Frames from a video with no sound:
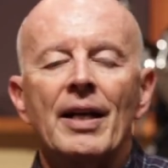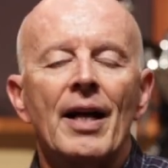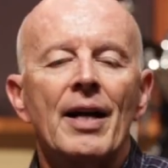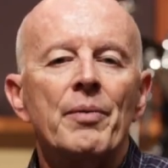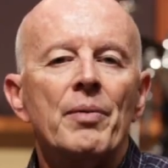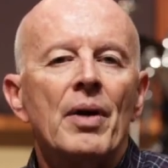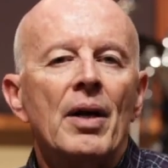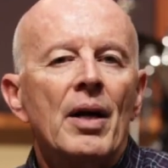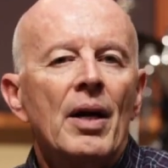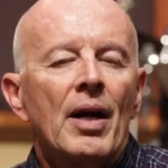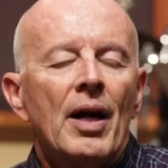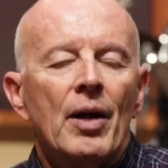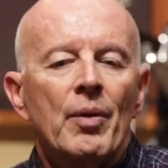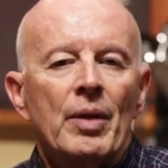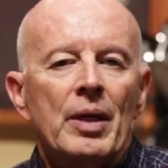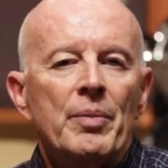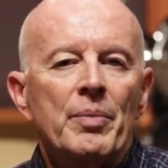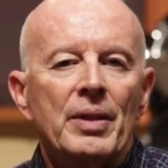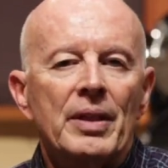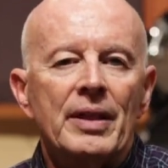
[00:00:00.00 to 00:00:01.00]
And I I
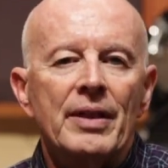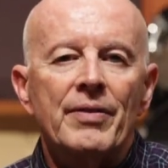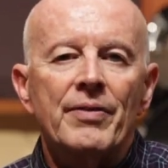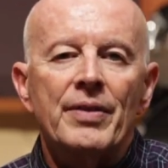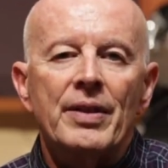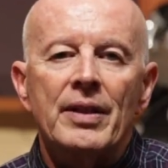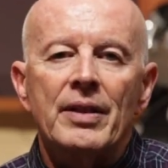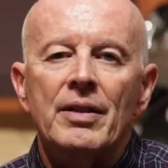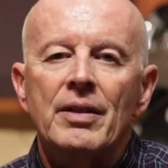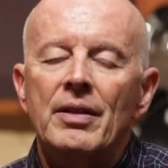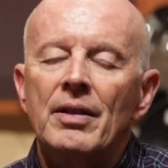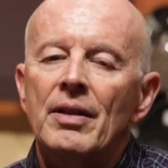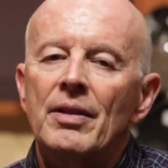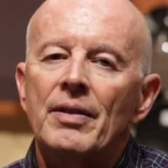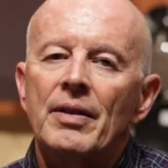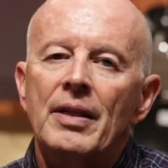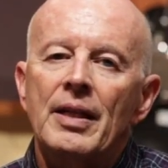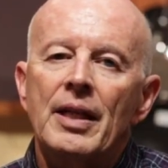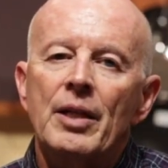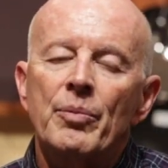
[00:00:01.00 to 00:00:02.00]
really believe that
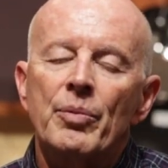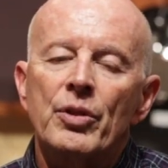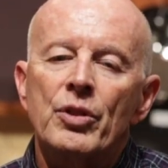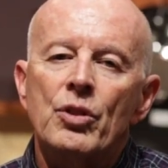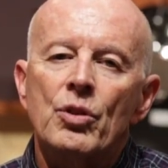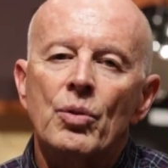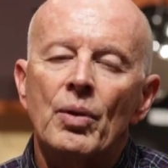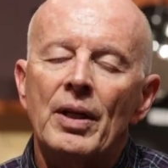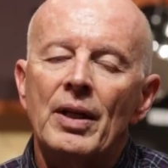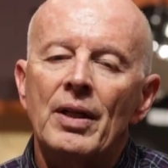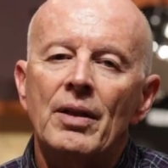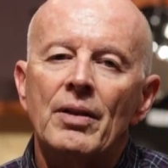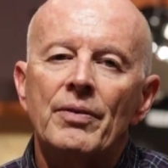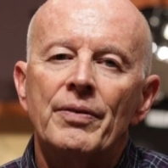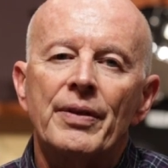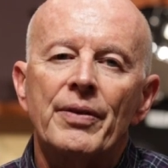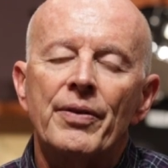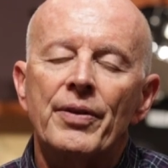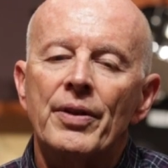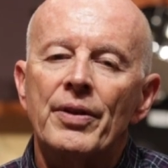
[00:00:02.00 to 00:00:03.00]
uh, Hebrews 12
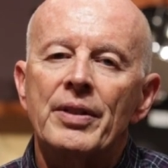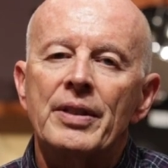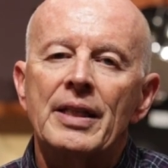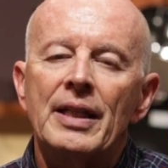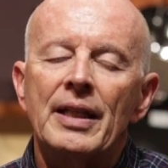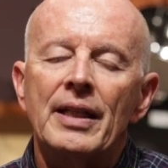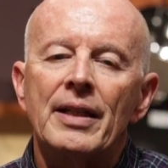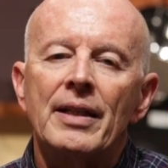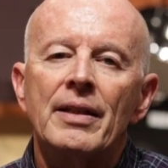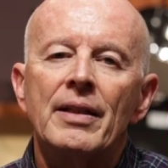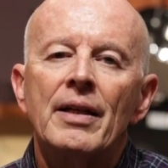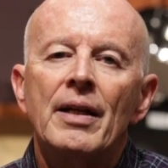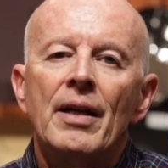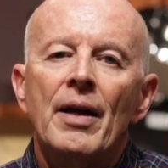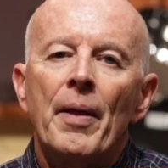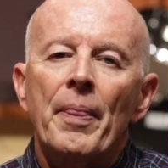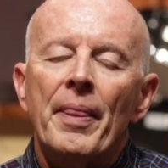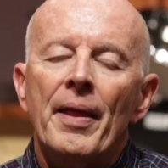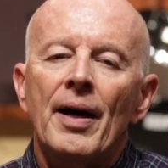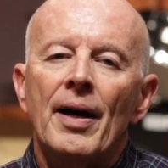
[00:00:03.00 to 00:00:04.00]
and 13
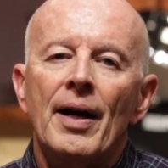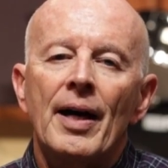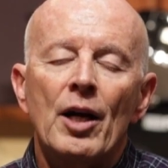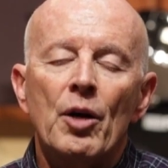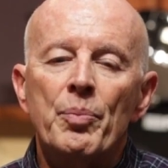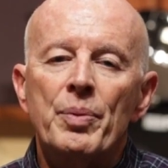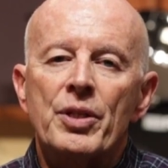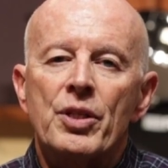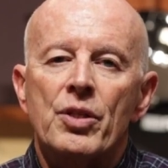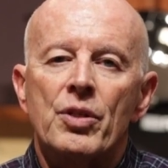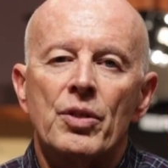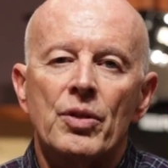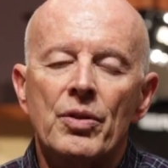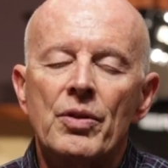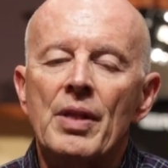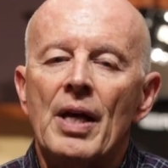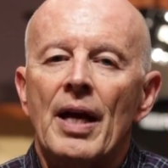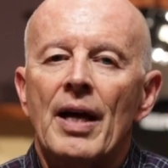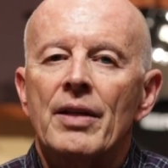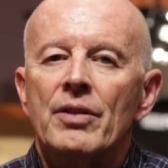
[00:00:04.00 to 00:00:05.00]
uh, help us do
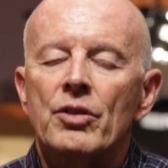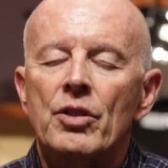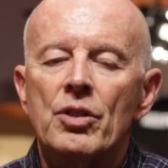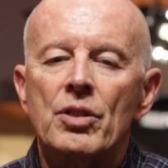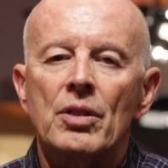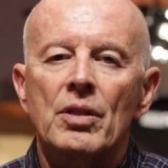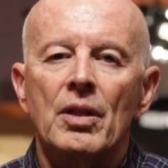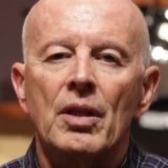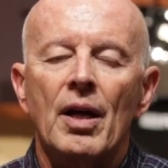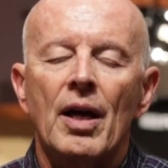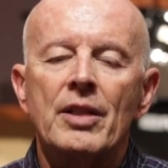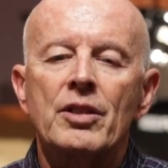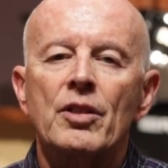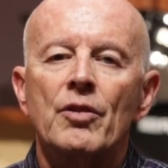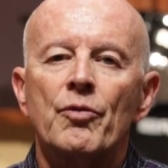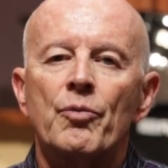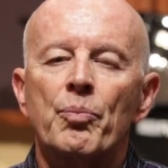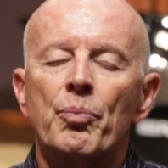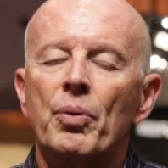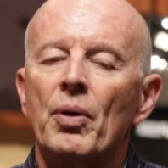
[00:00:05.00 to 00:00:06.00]
that. Just lots
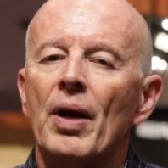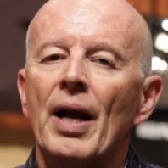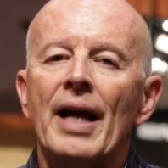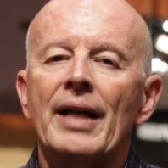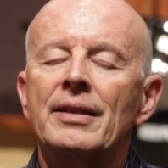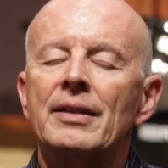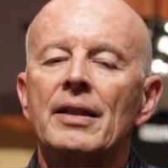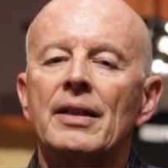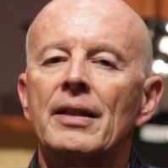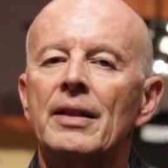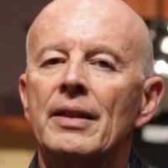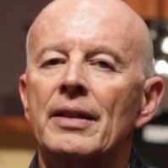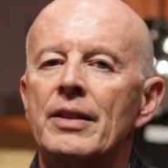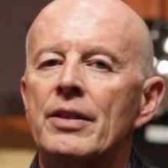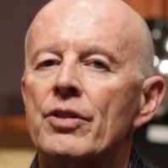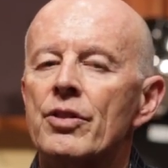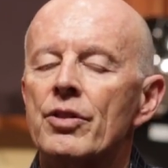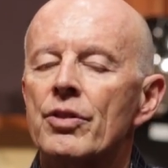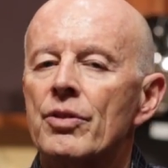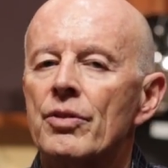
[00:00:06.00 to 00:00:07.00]
of practical
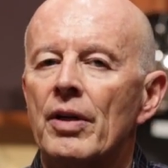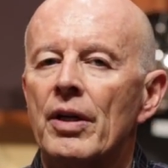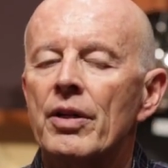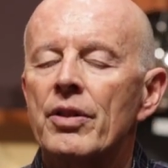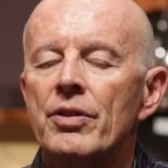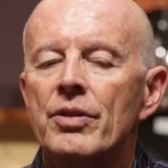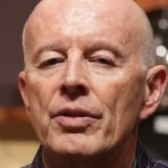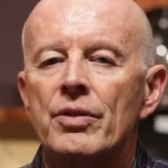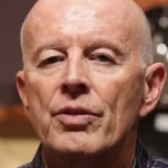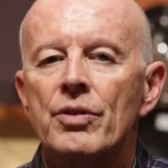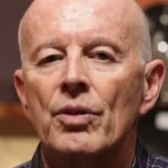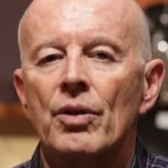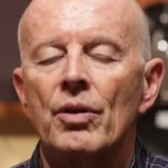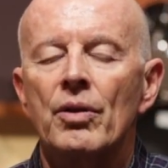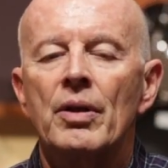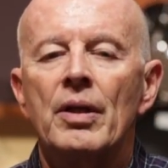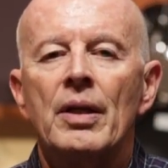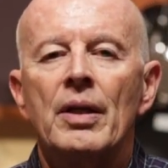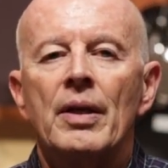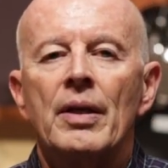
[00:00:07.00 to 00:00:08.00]
instruction.
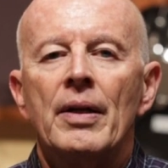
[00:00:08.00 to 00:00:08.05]
So